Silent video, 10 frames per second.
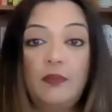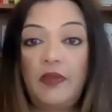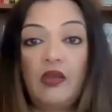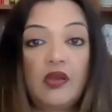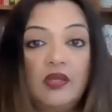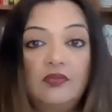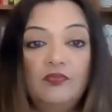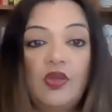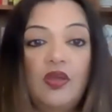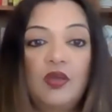get married.
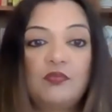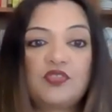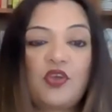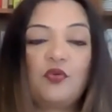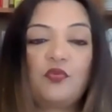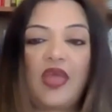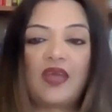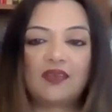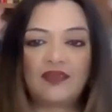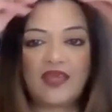So
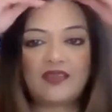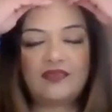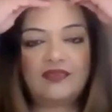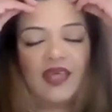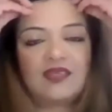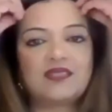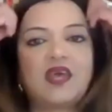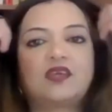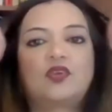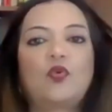that's
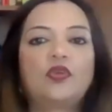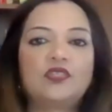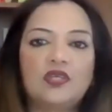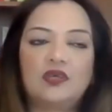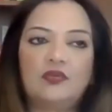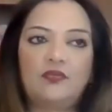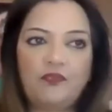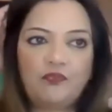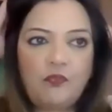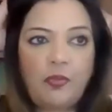not going to
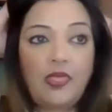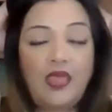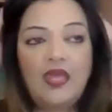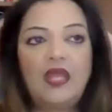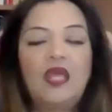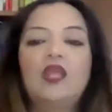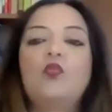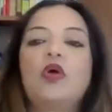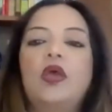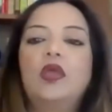in any
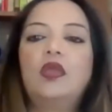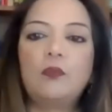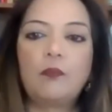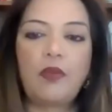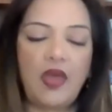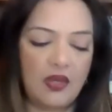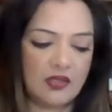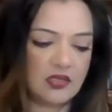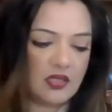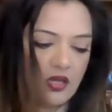way
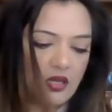impact